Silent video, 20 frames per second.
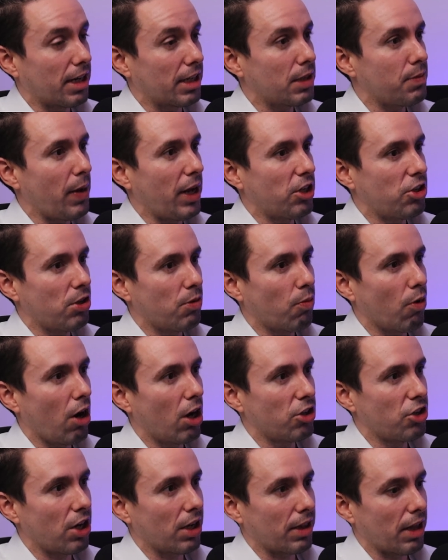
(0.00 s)
expansion
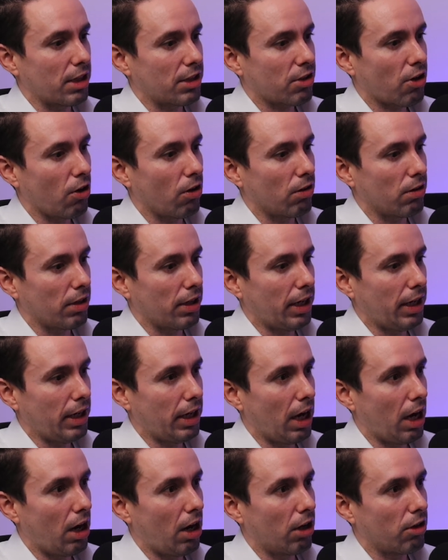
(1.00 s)
project that's
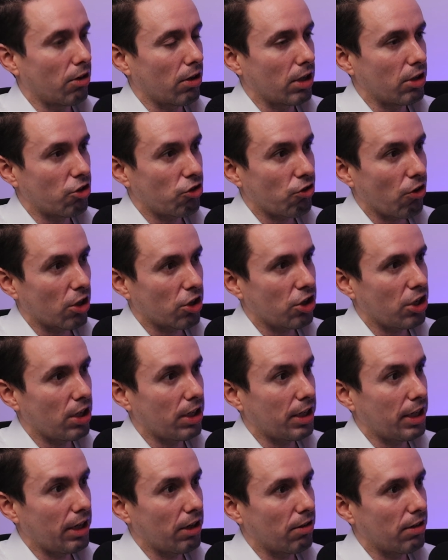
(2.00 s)
currently under
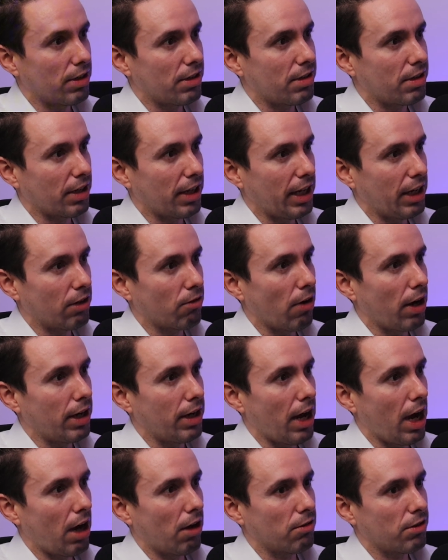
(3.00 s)
construction here in Seguin right
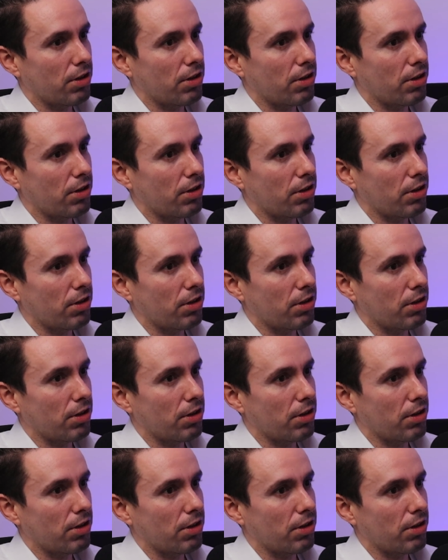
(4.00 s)
now.